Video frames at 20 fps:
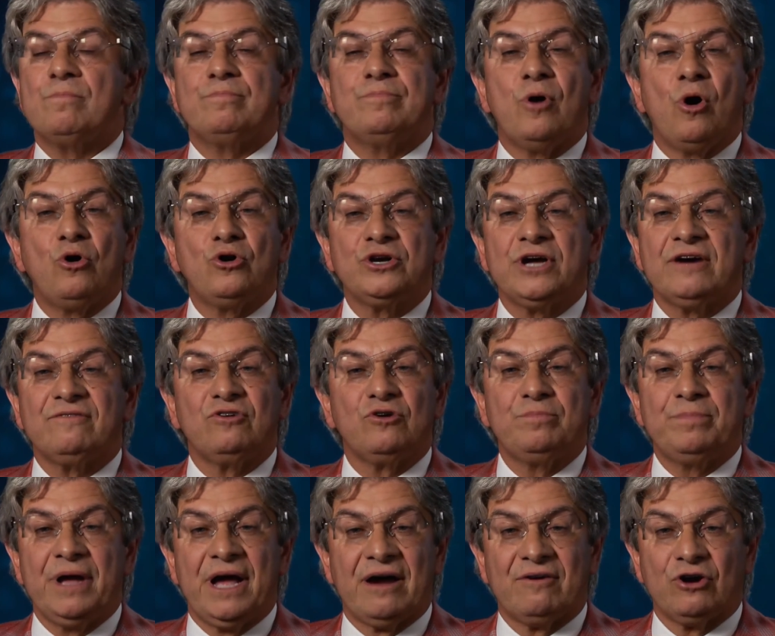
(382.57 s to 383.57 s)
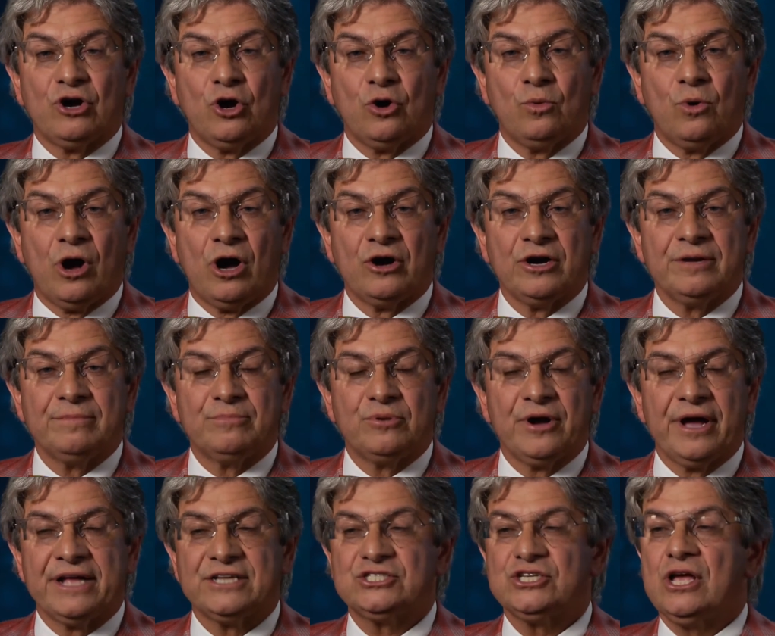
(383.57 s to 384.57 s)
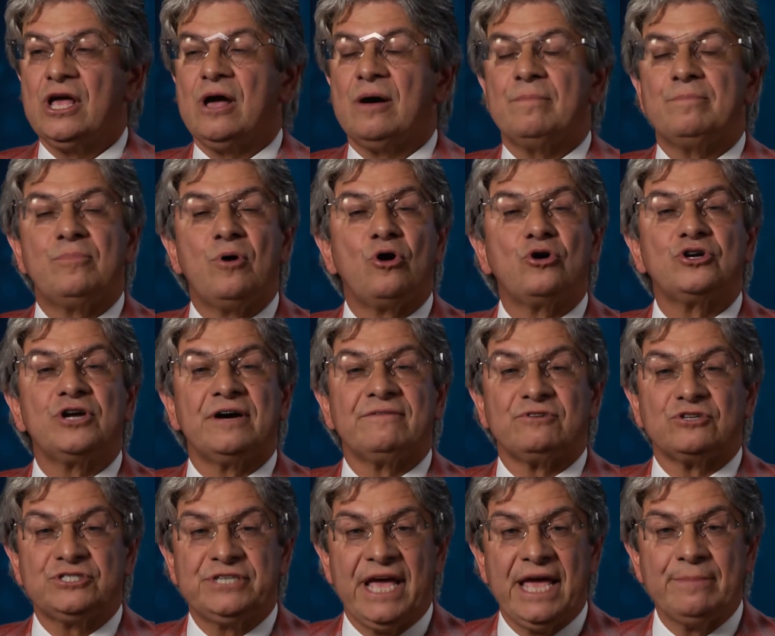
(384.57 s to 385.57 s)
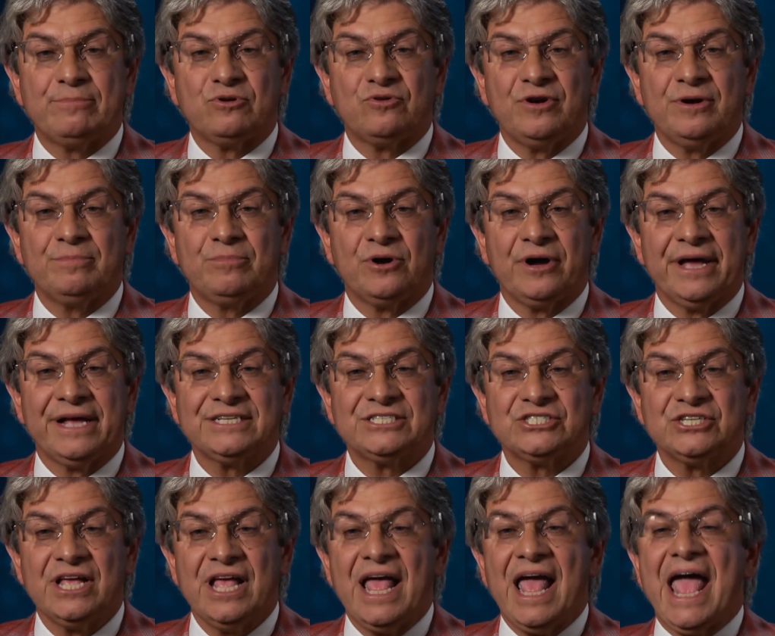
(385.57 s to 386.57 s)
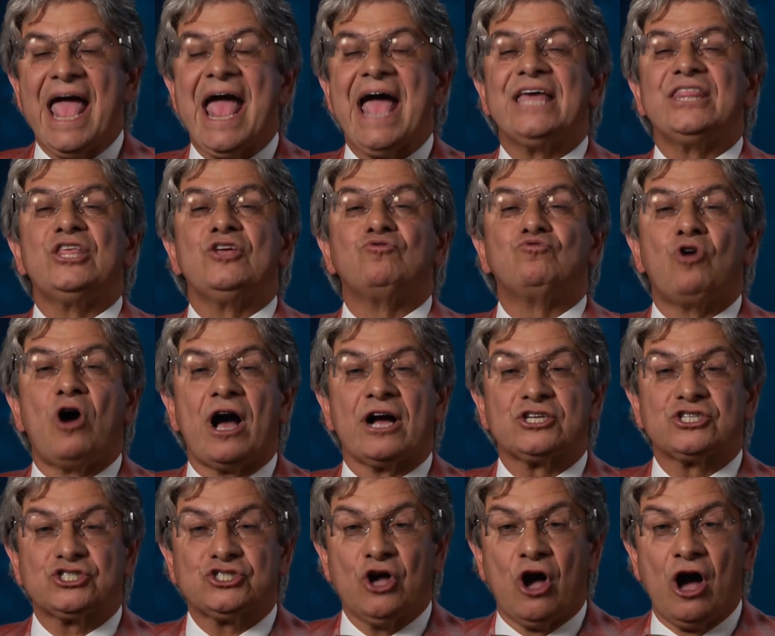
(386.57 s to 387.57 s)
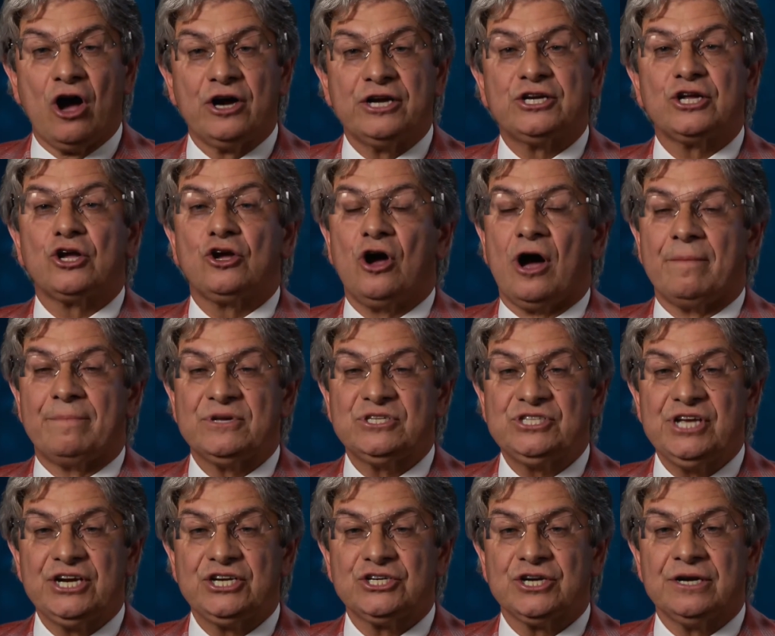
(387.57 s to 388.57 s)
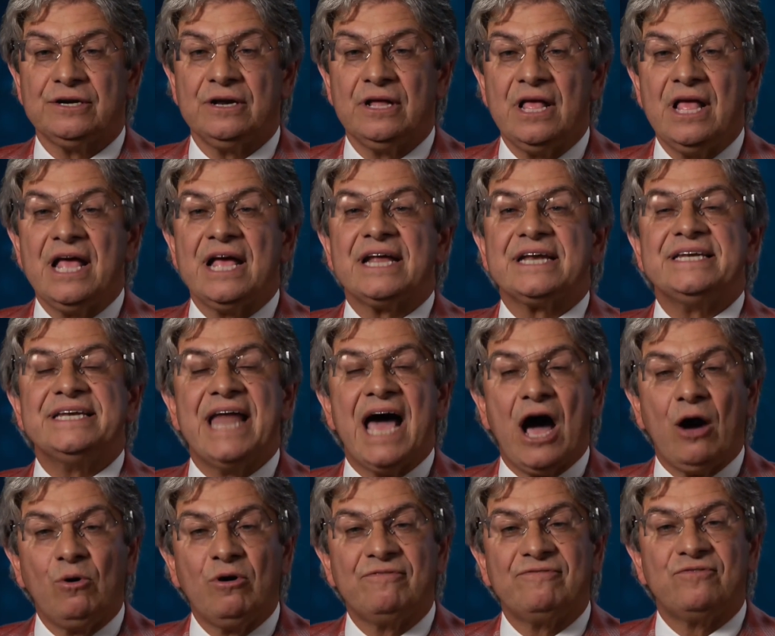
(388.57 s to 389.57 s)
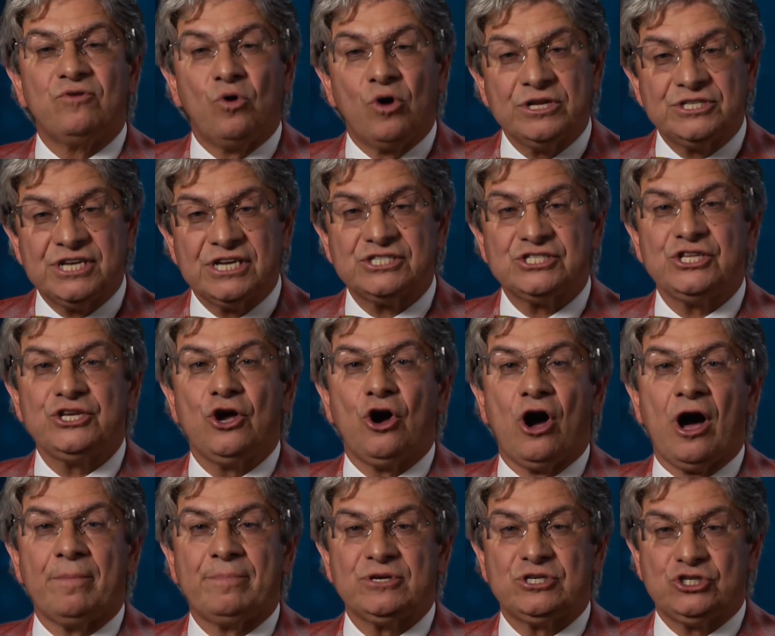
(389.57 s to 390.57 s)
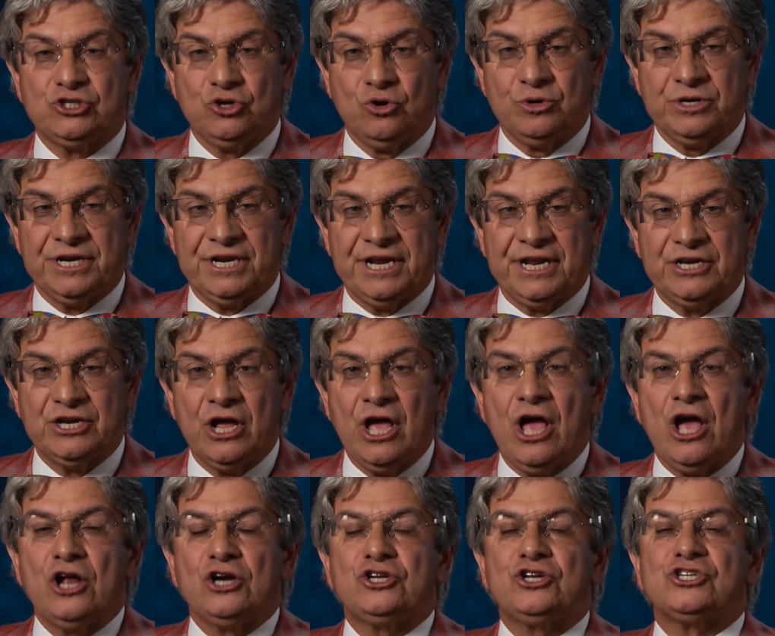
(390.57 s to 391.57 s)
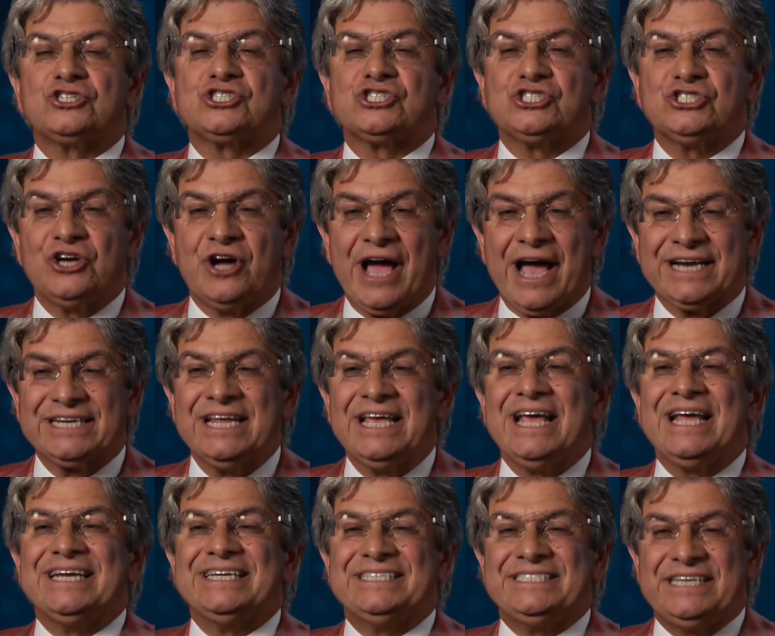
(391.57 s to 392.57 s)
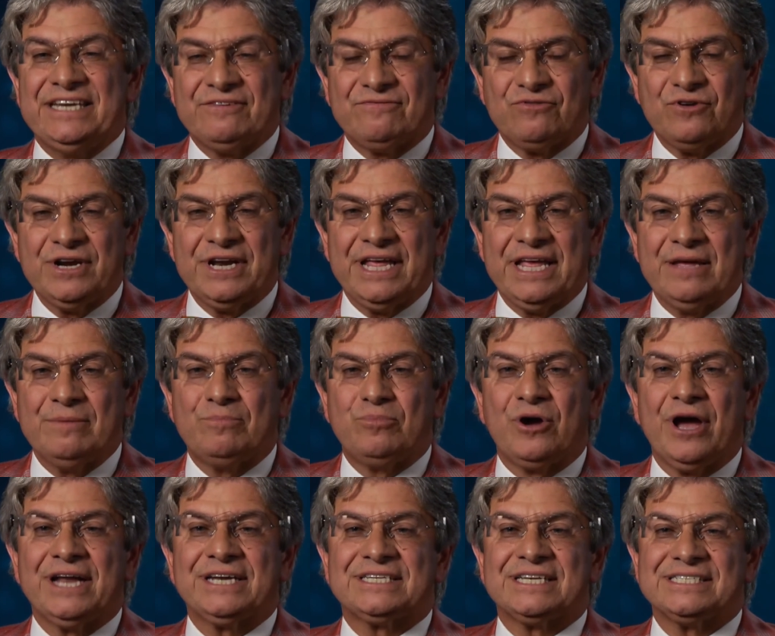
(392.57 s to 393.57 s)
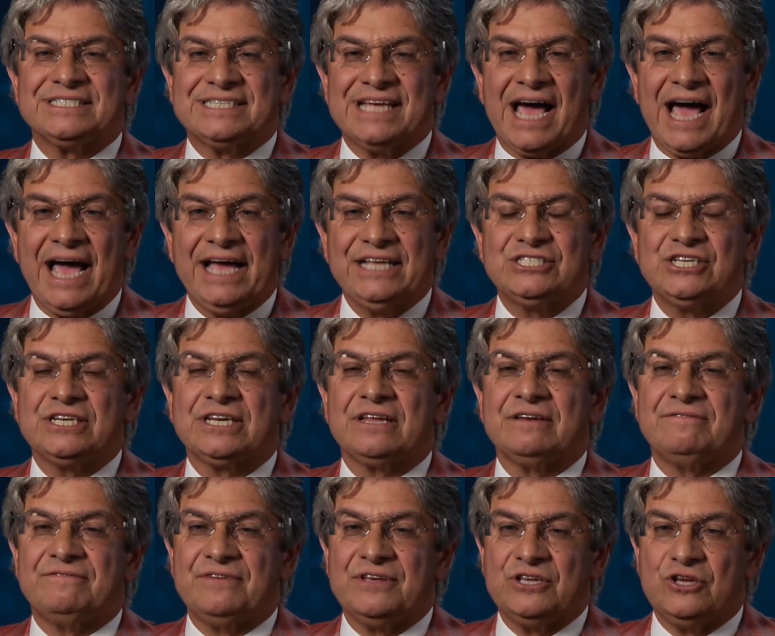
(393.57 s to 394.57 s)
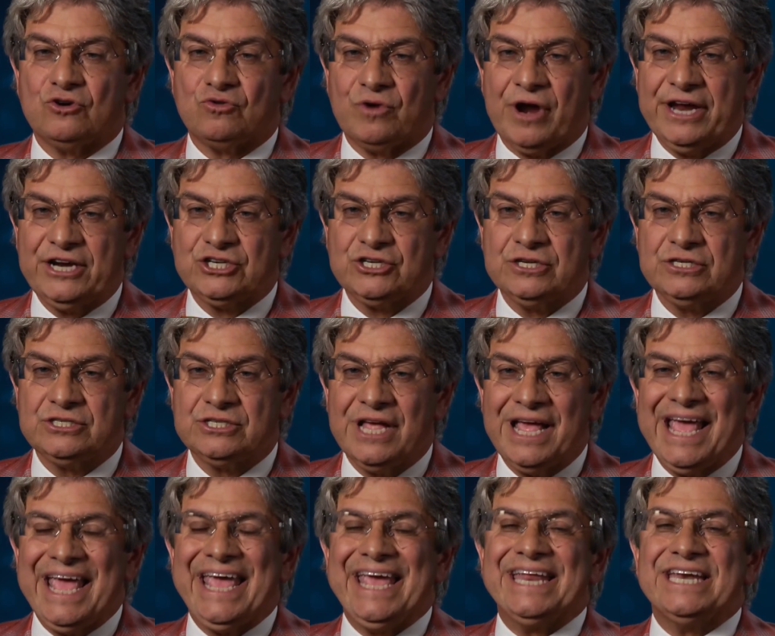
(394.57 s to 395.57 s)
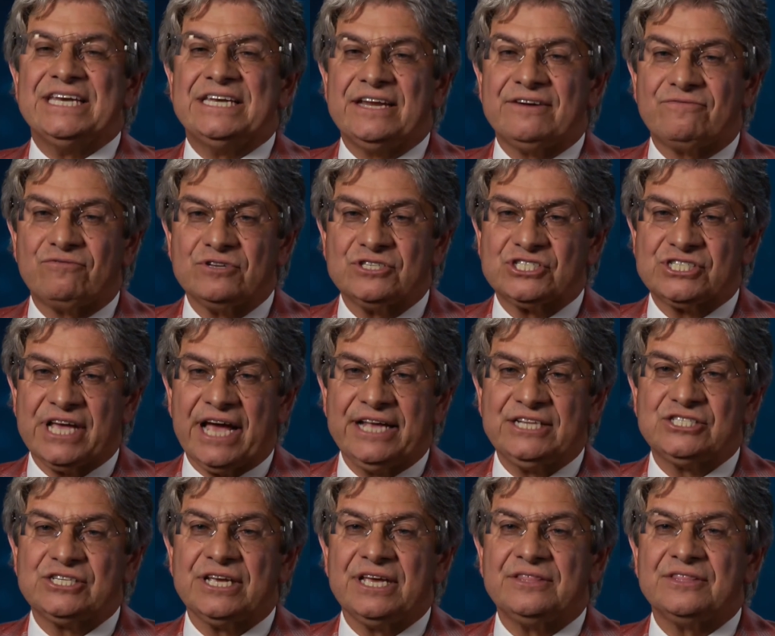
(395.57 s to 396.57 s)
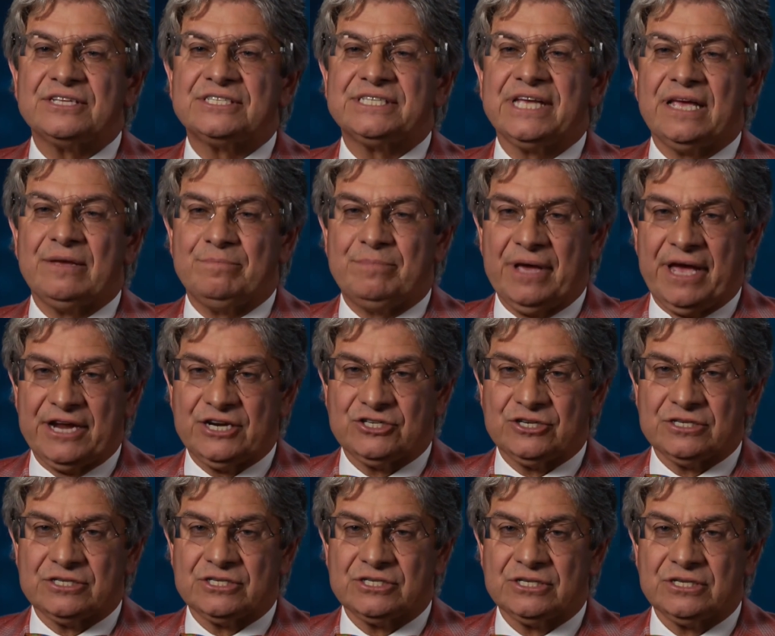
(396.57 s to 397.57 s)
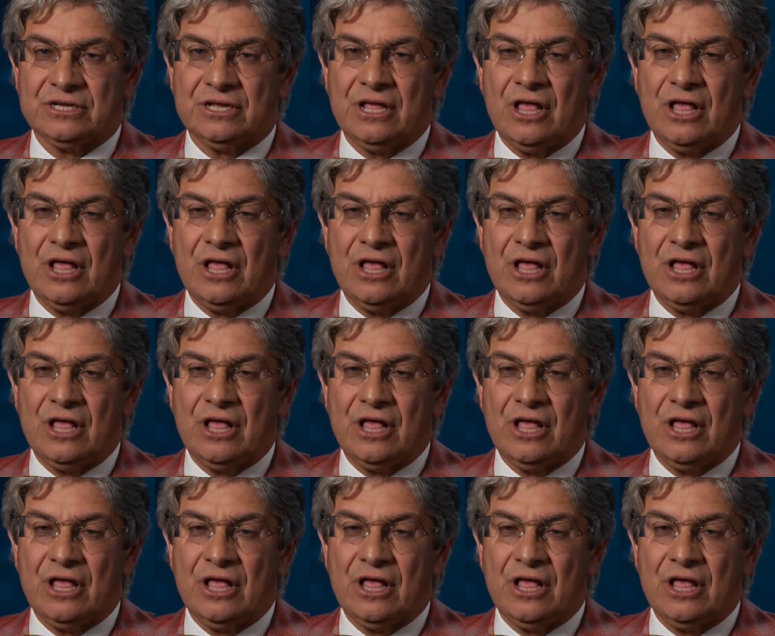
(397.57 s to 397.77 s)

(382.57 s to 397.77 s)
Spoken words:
bone-level parallel wall implants, bone-level taper implants, and the rock-solid composition, now affords us the opportunity to select different implant designs and configurations in different sites in the same patients.